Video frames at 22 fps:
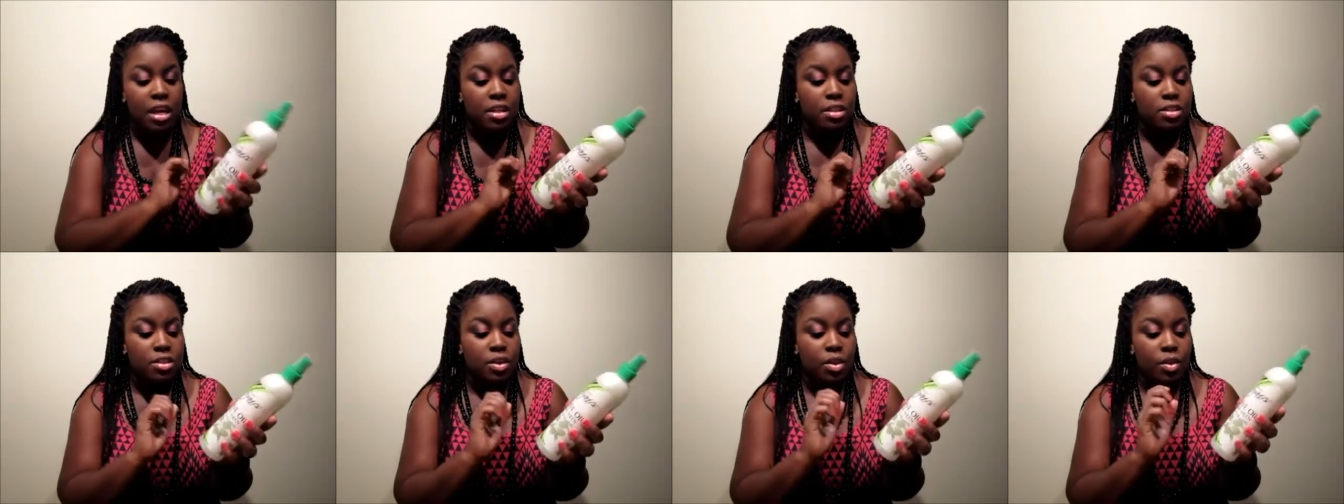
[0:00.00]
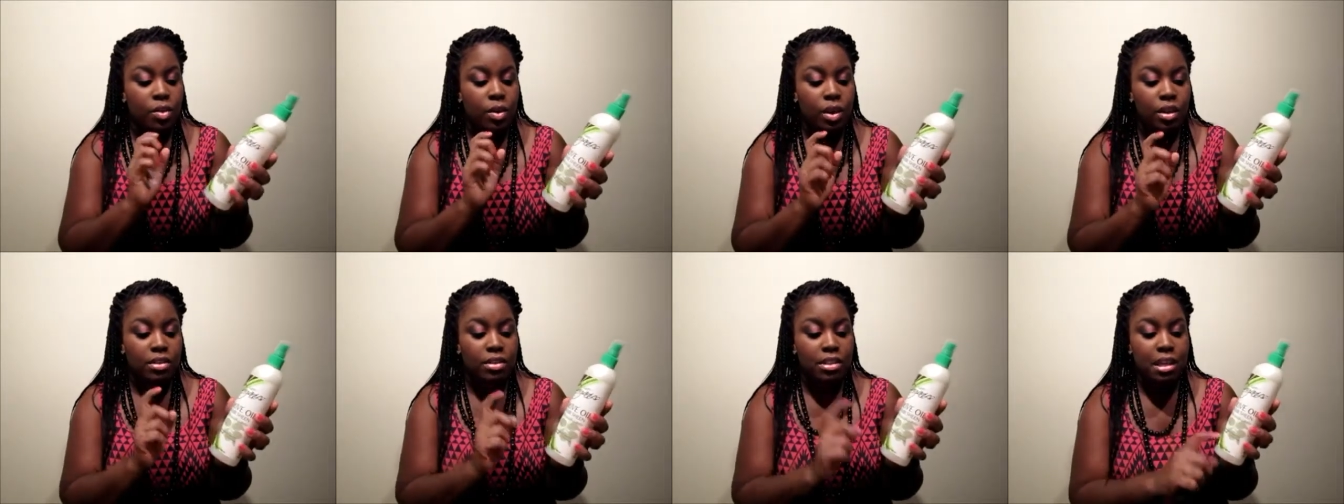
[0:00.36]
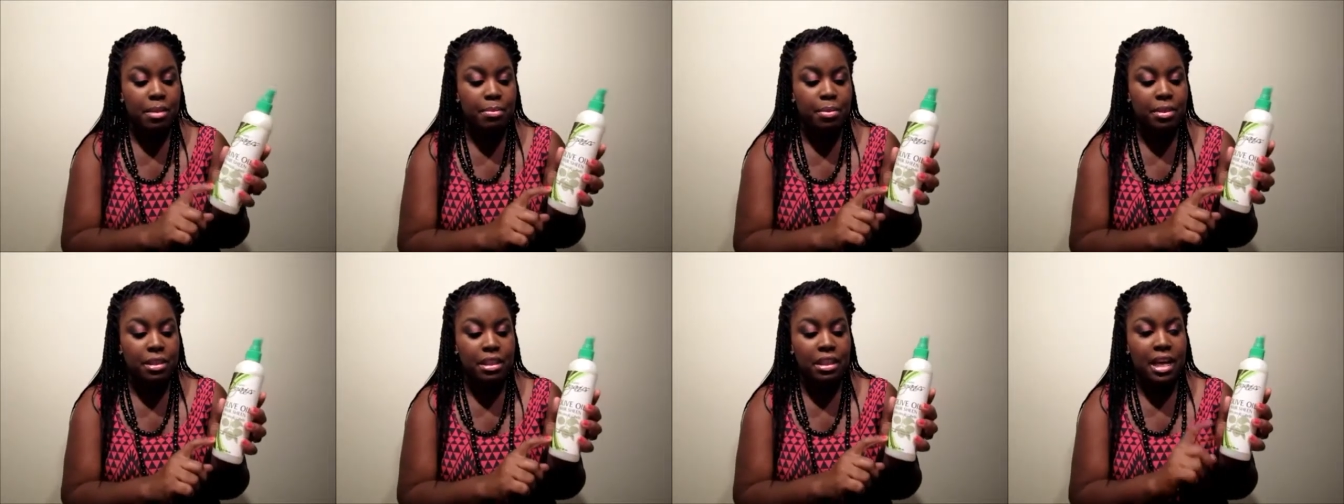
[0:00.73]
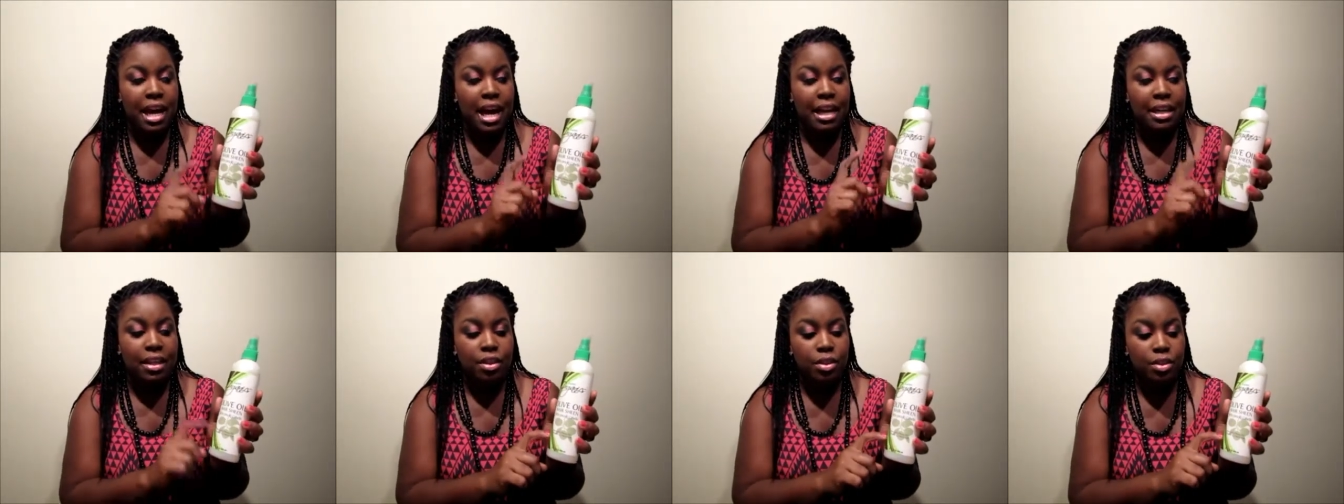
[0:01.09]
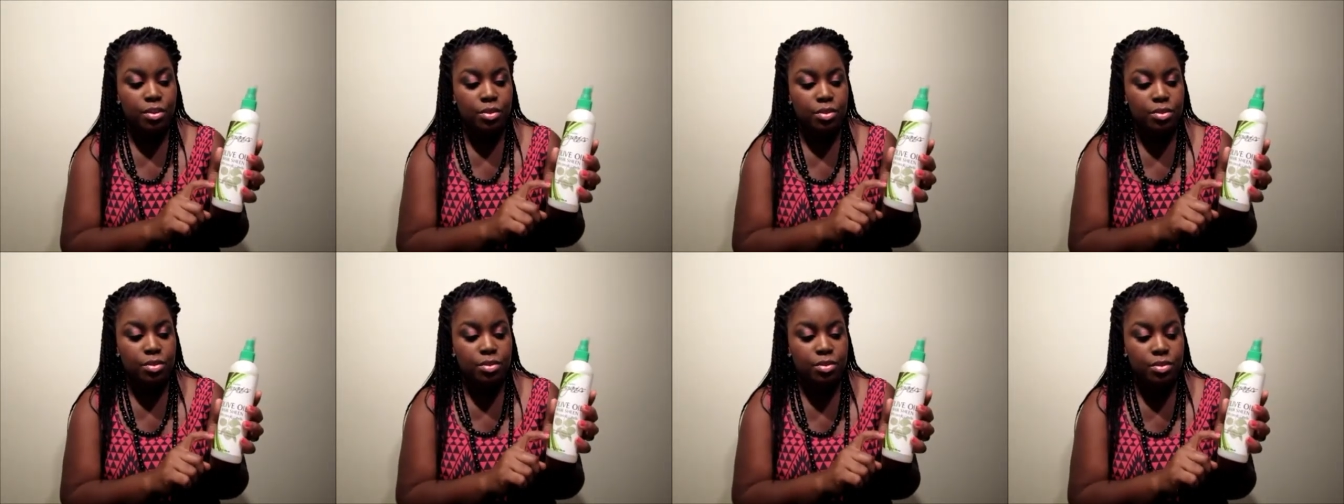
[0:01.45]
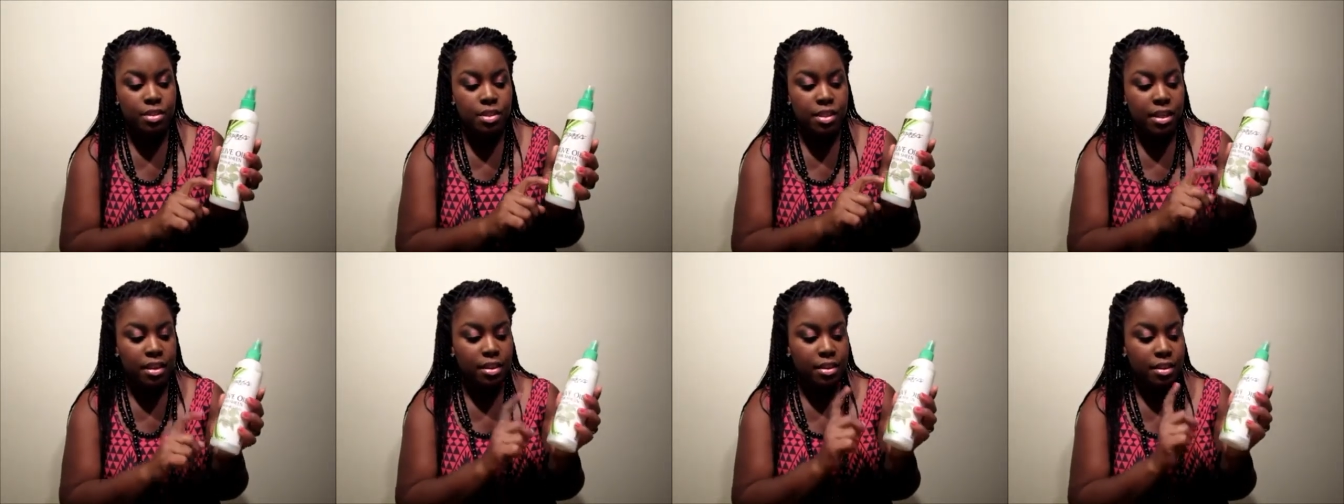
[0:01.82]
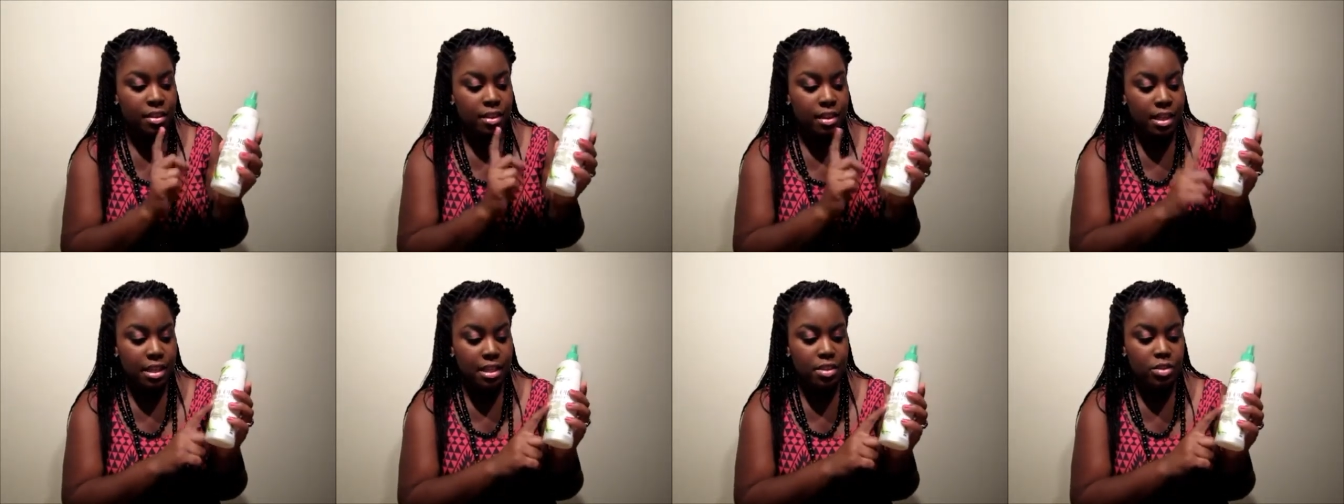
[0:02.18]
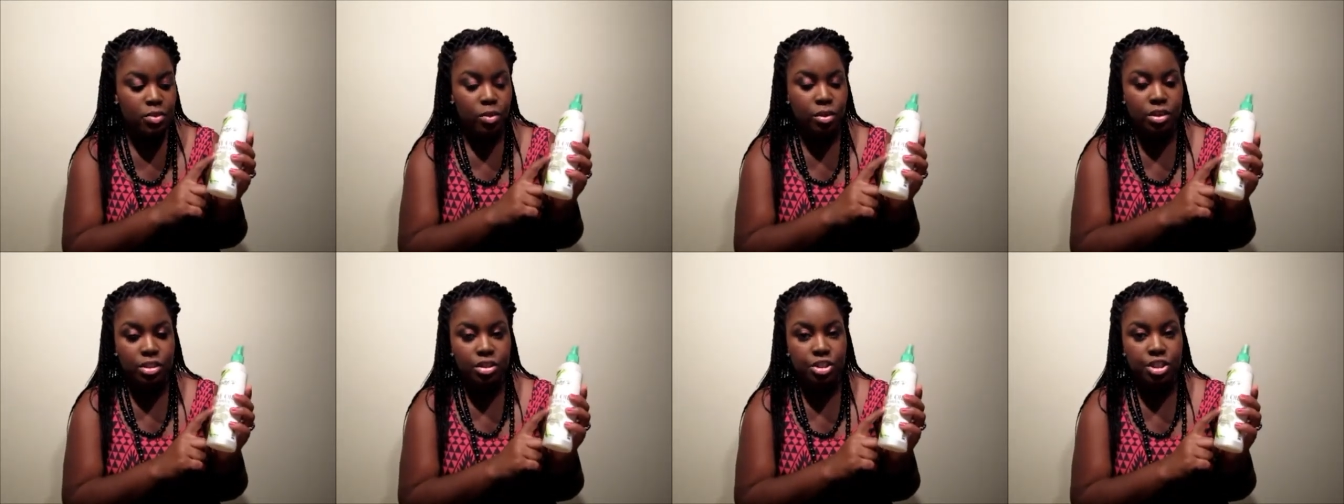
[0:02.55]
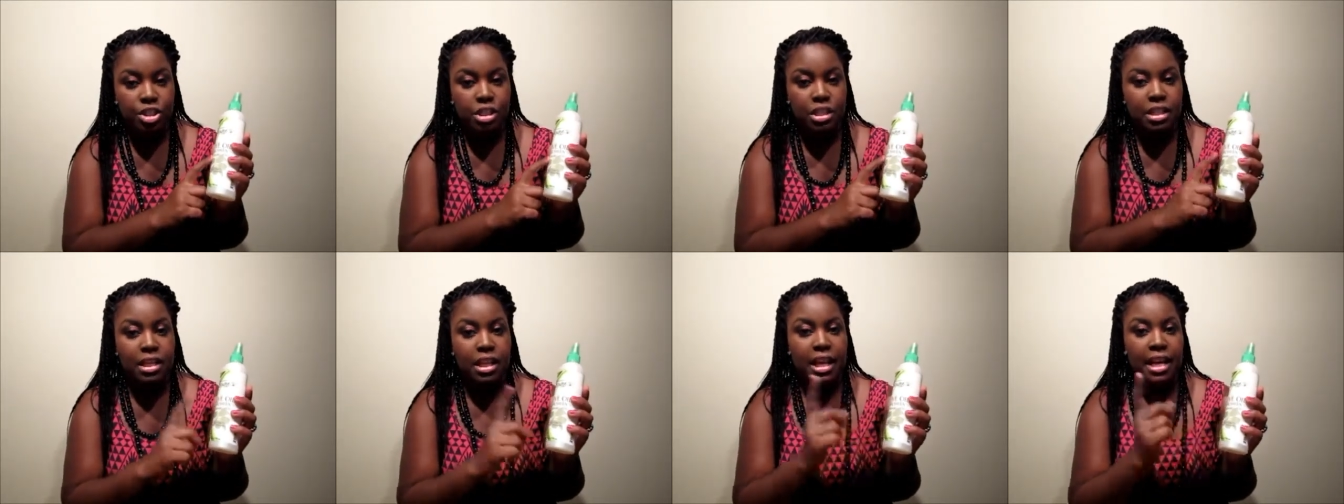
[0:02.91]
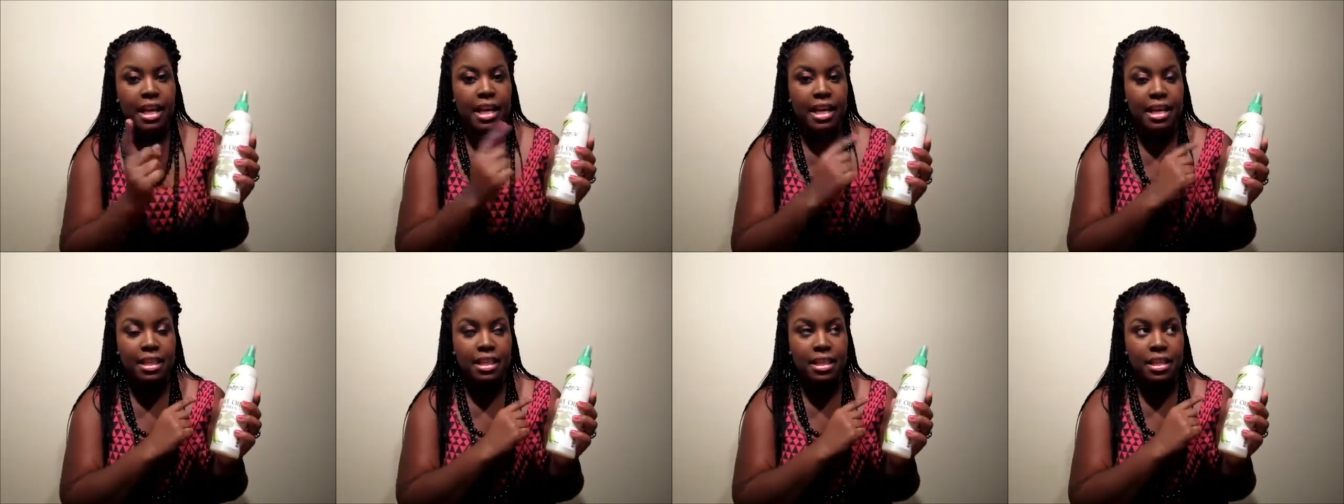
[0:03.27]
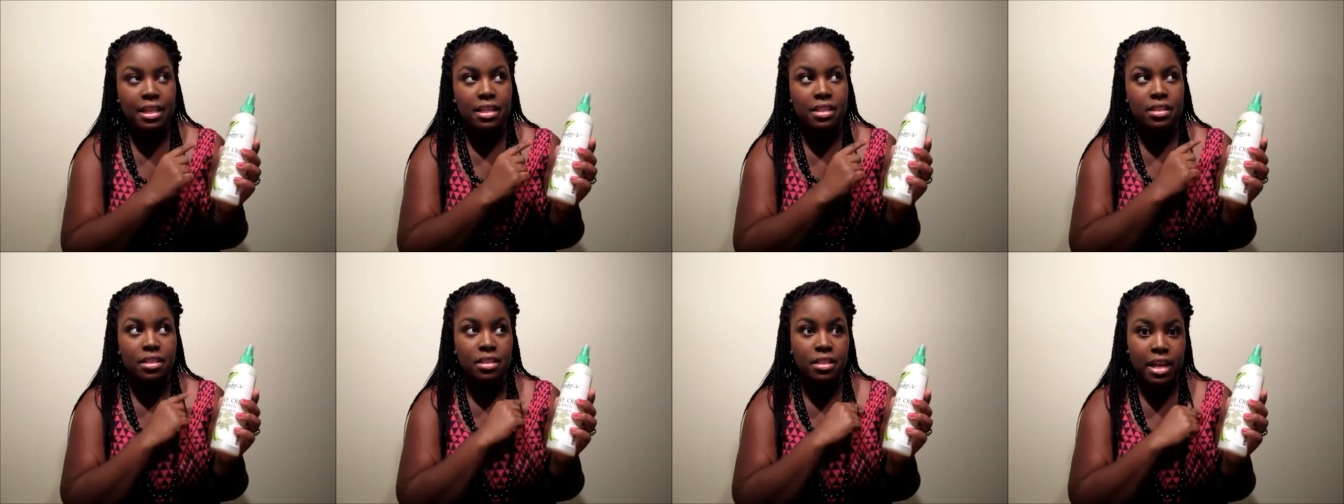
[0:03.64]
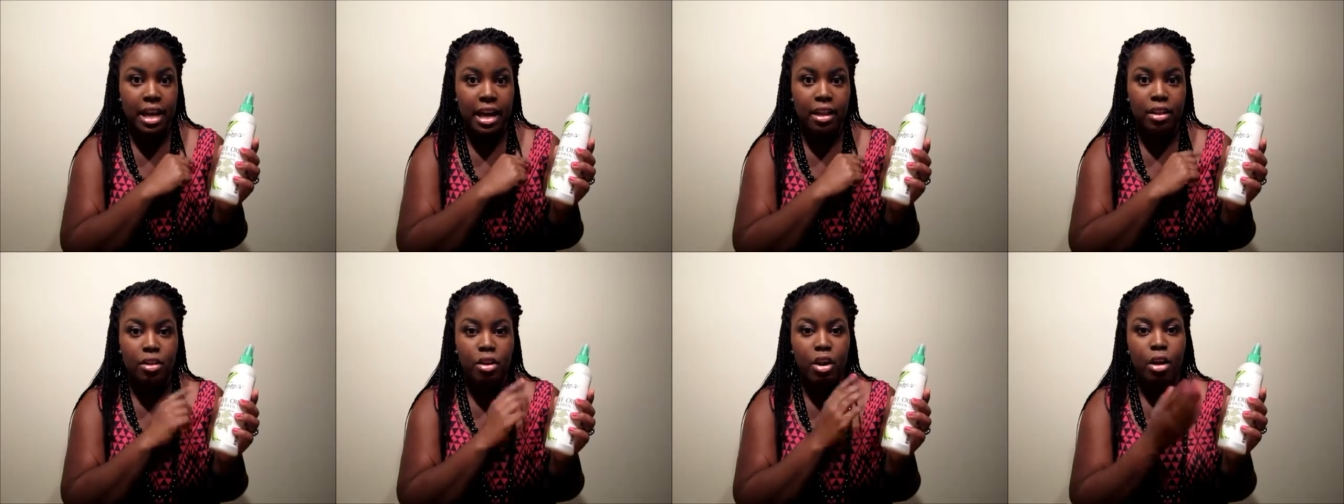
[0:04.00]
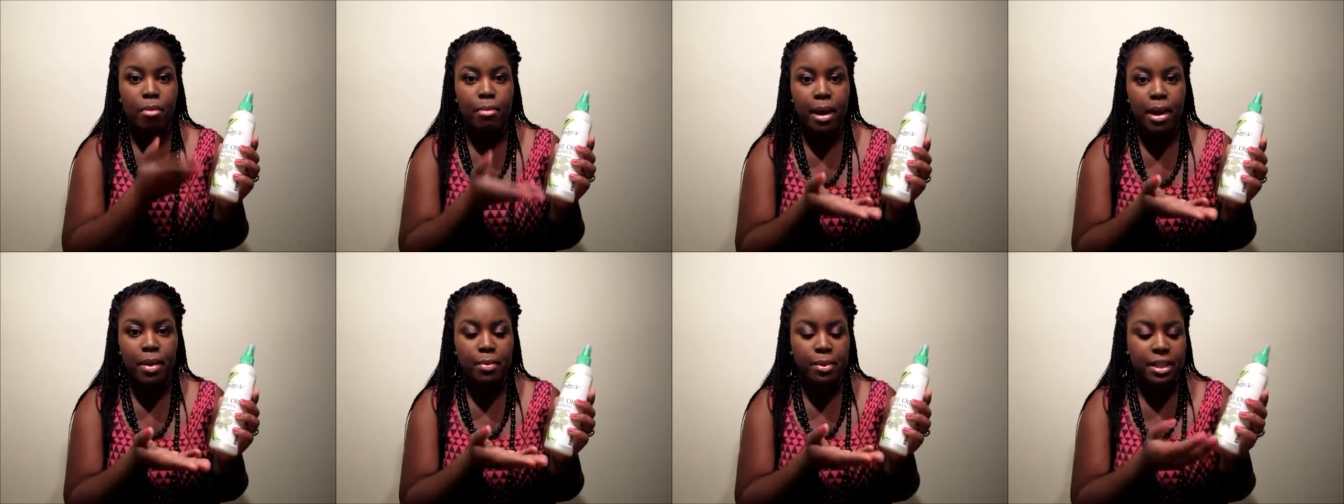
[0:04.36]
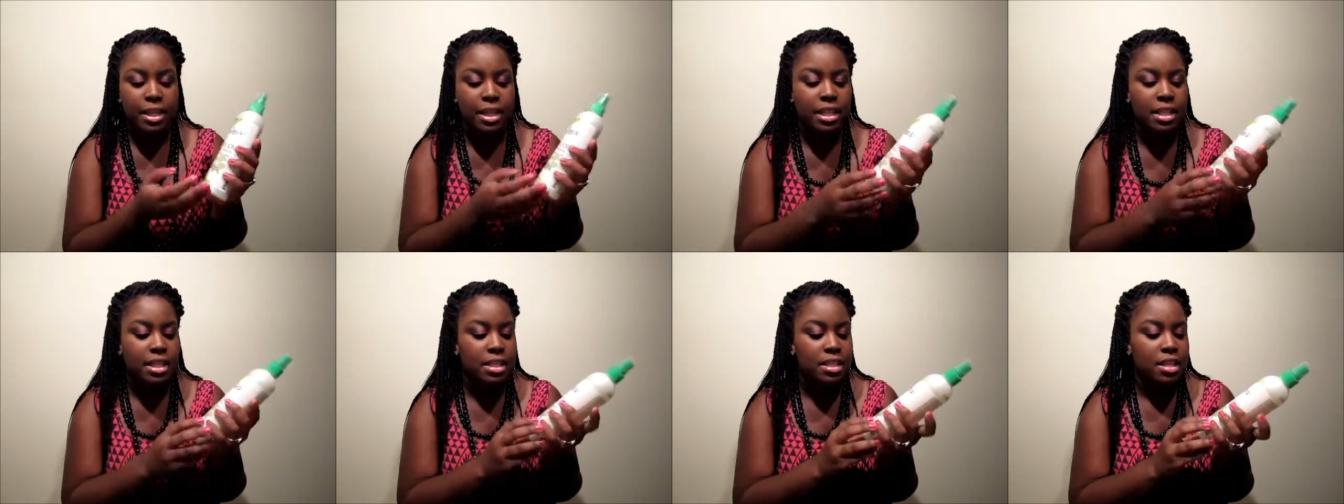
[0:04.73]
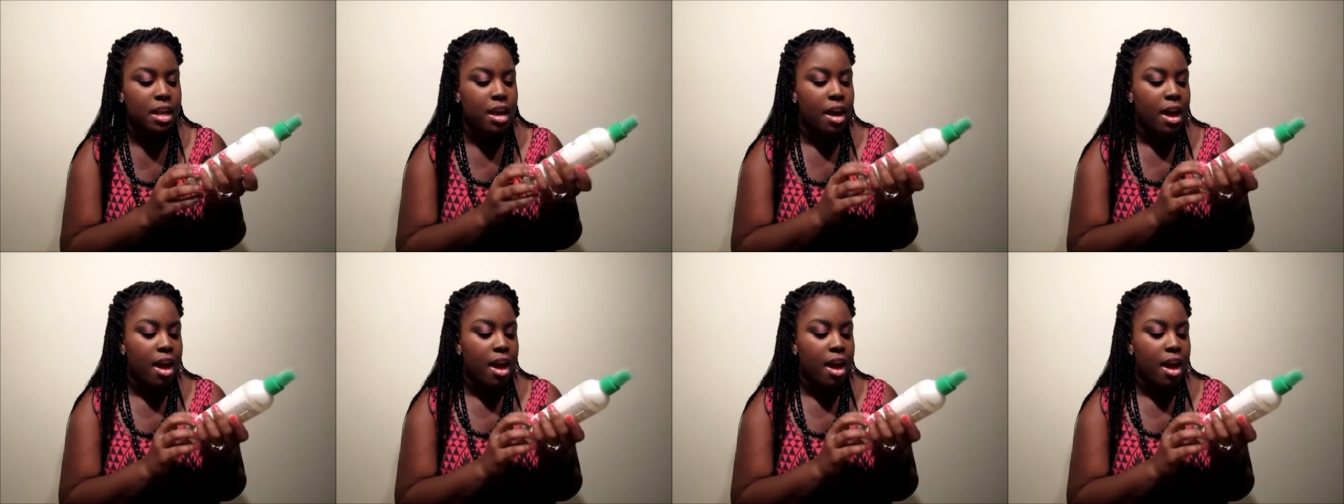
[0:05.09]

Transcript: So typically I use this oil sheen and the detangler on my wigs,